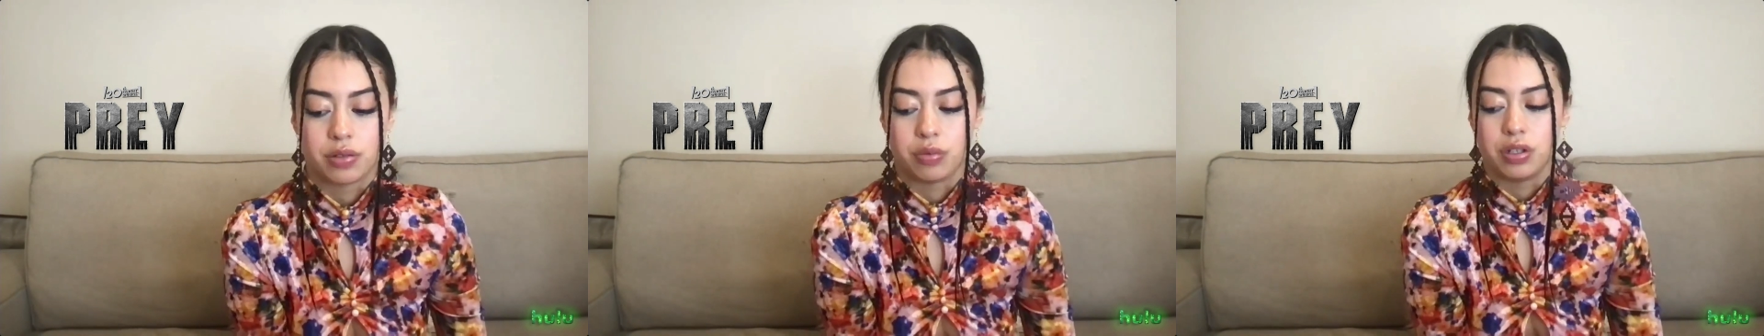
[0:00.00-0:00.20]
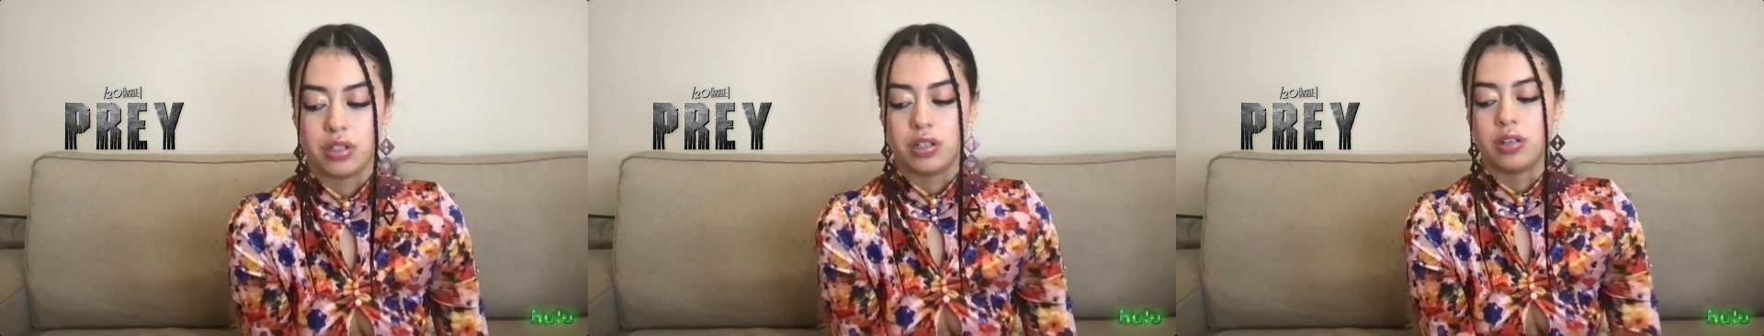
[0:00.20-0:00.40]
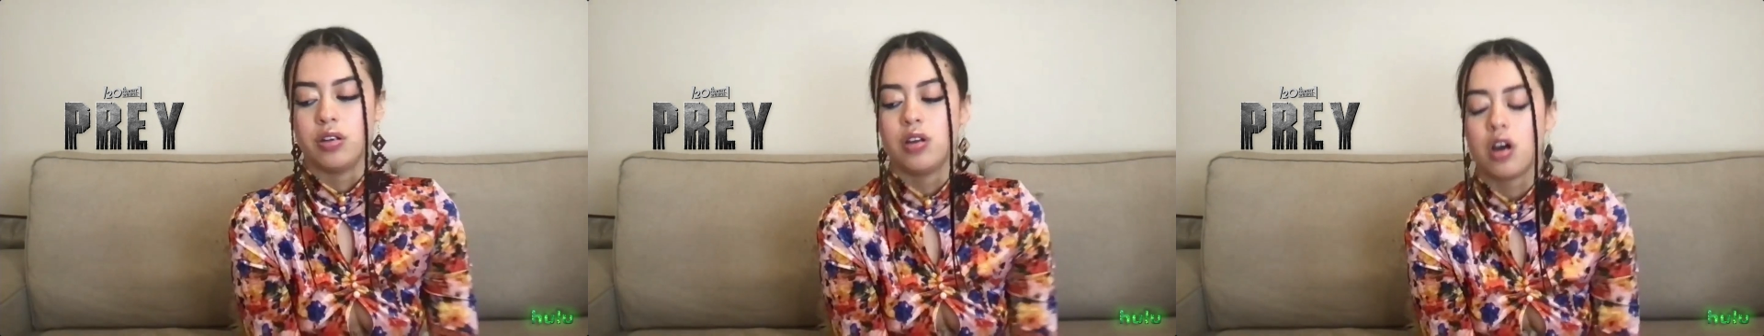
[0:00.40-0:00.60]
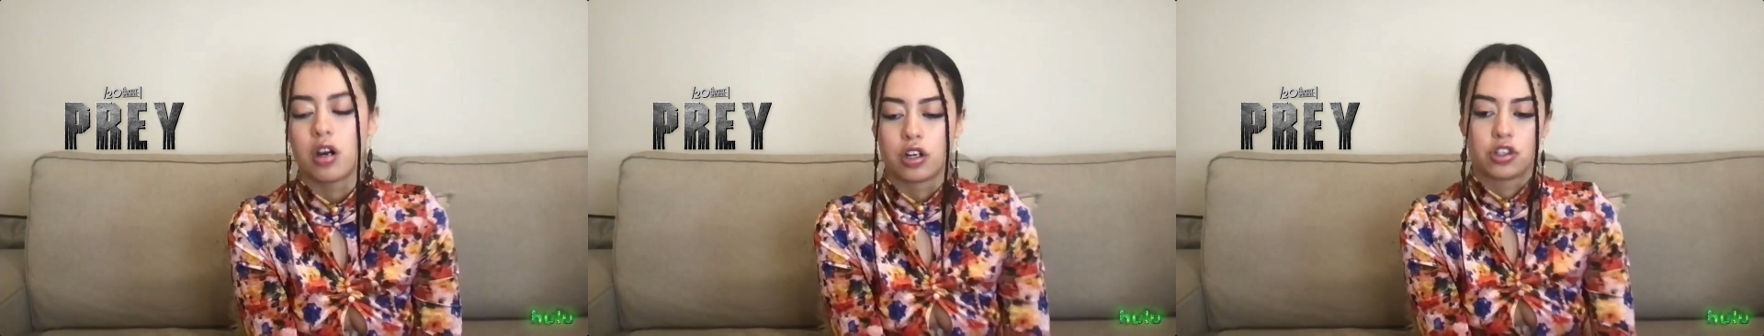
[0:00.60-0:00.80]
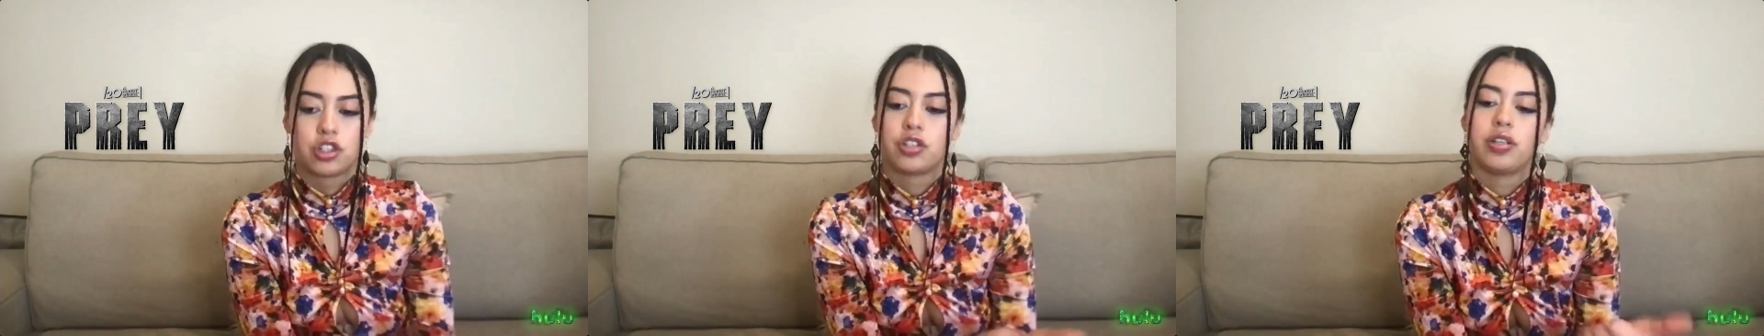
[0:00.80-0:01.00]
We did
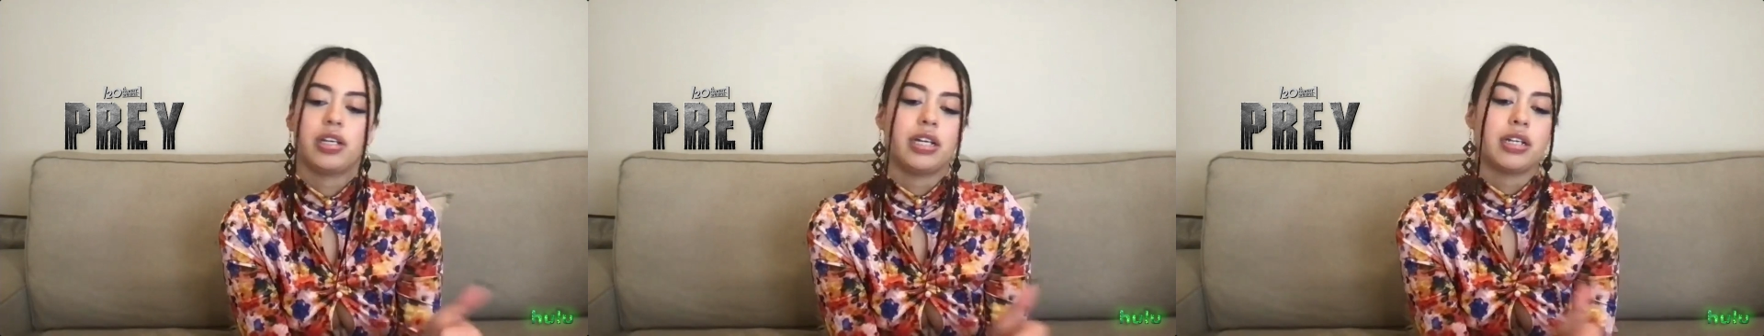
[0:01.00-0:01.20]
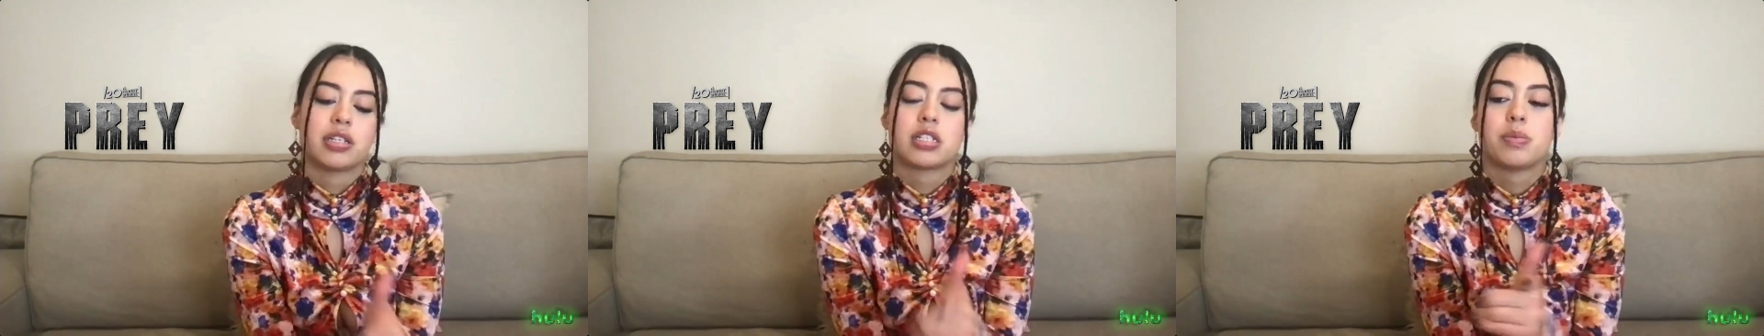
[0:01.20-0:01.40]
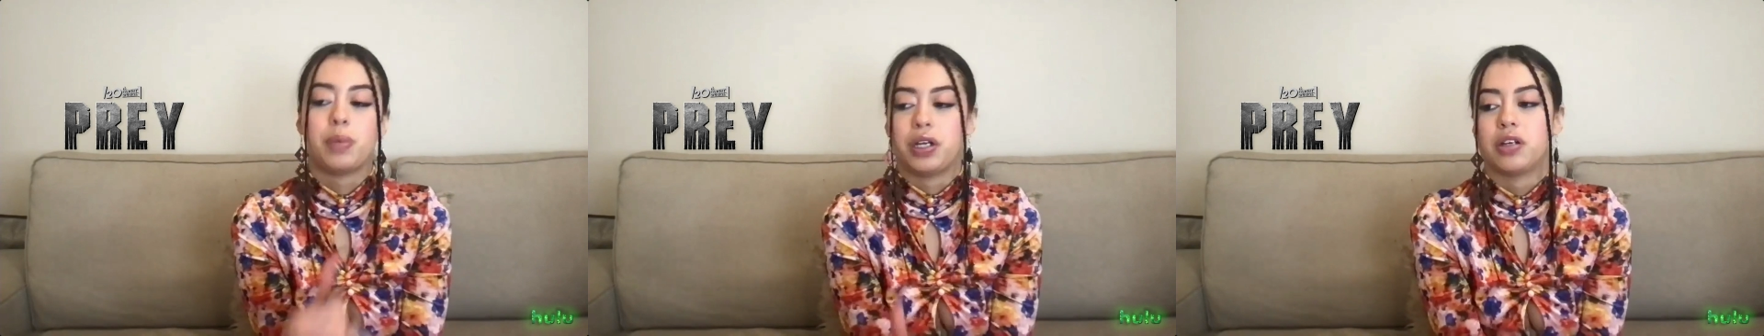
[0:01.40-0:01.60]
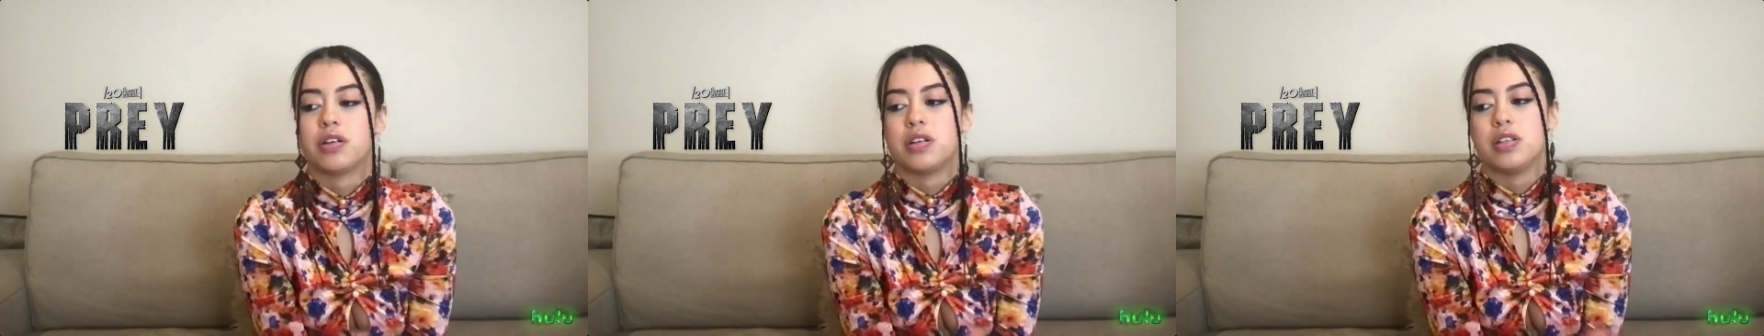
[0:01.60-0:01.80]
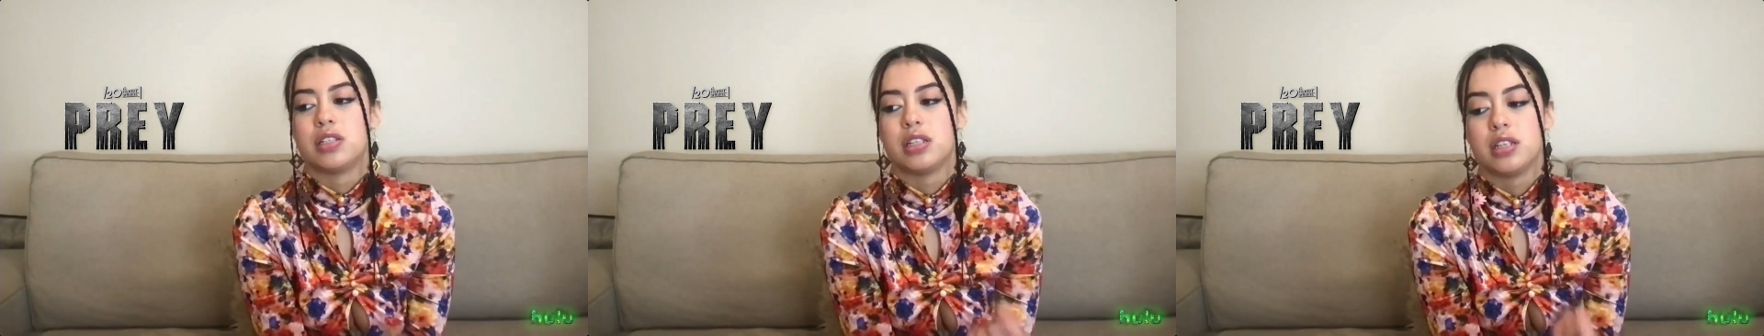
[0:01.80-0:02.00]
archery and
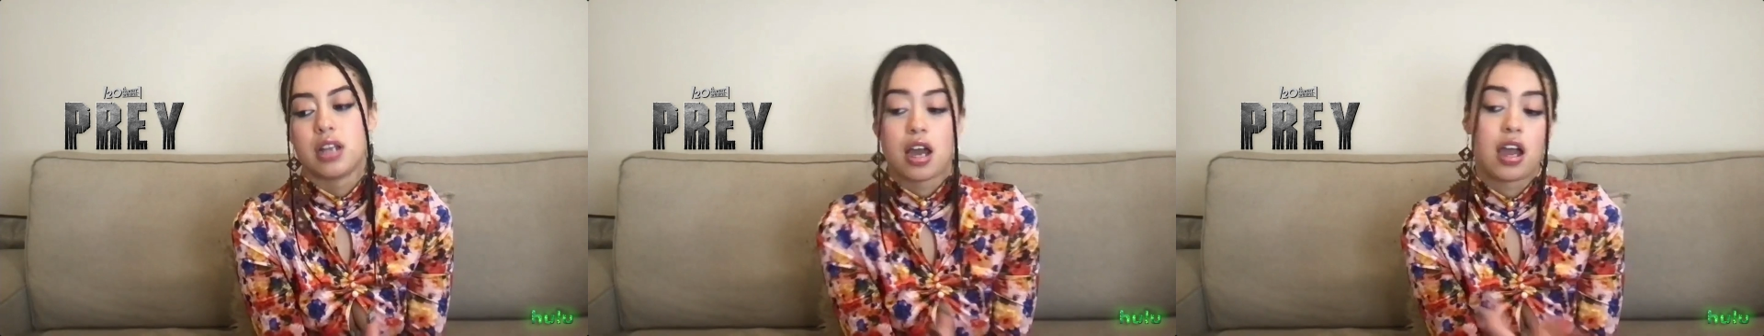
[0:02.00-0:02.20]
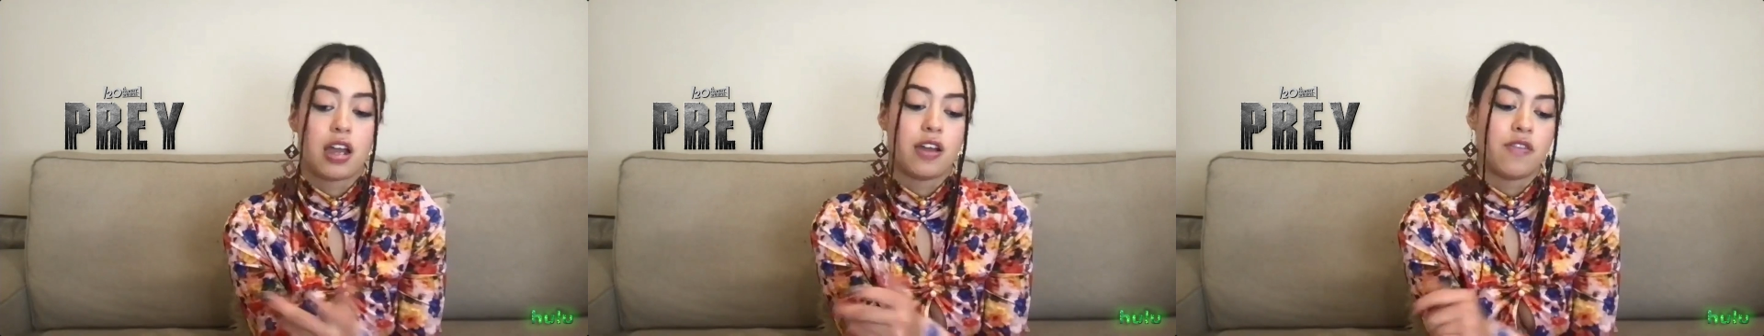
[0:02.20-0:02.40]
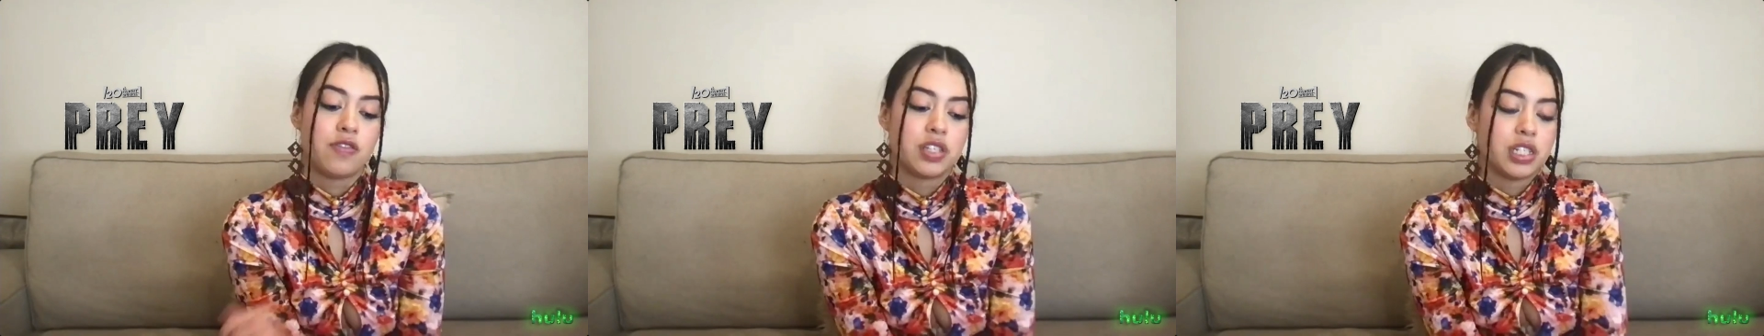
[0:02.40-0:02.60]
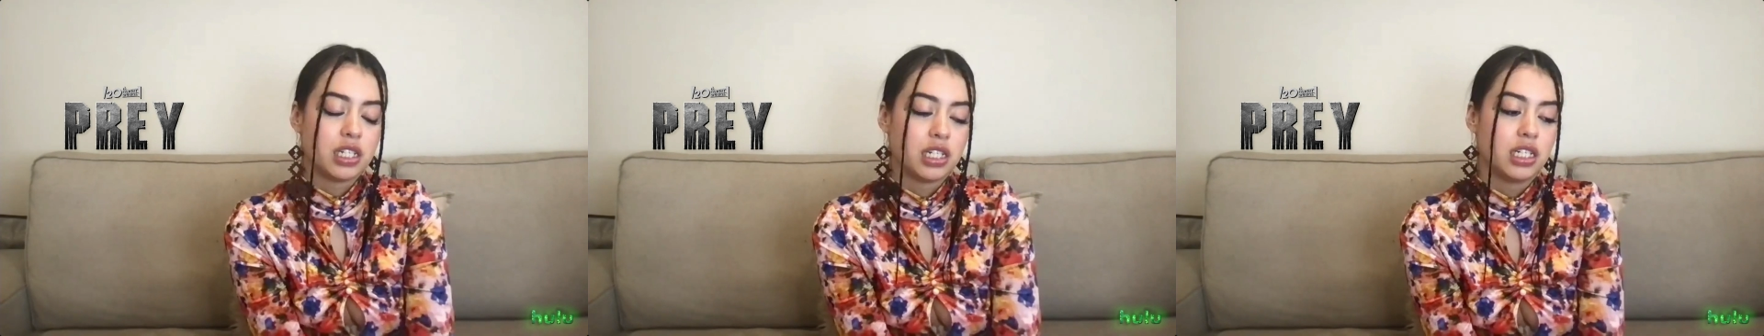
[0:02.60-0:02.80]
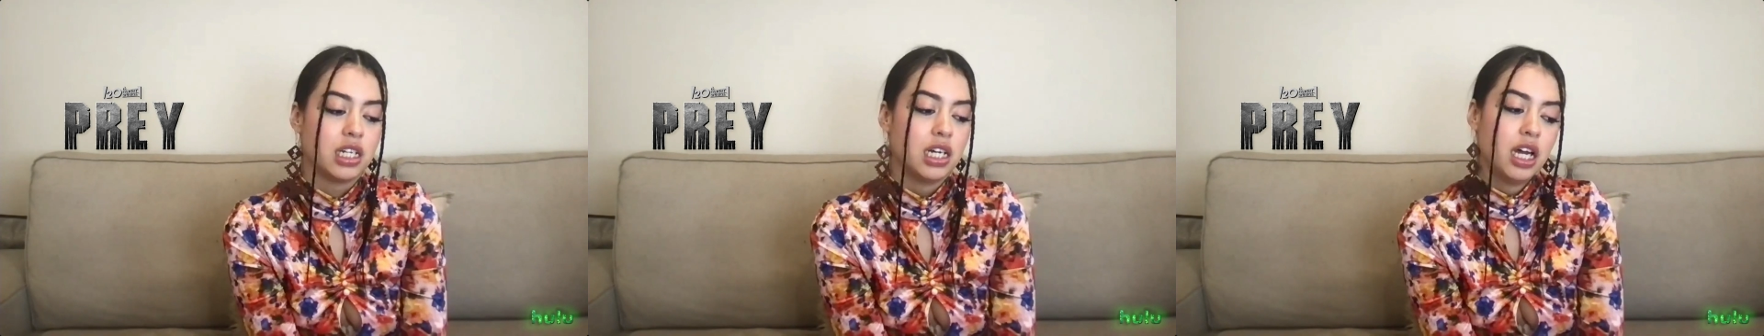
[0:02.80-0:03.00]
spears and knives and